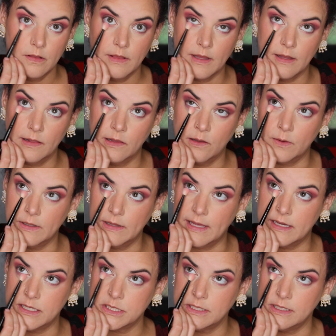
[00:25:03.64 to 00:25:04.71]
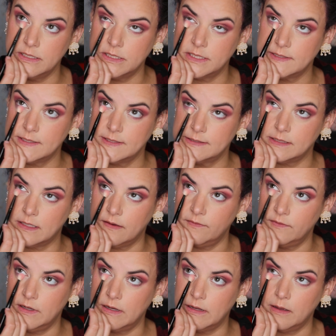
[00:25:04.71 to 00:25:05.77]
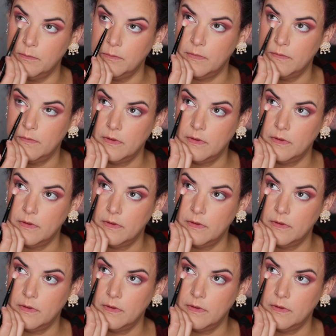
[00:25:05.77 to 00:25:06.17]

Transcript: that lower lash line just to soften it up.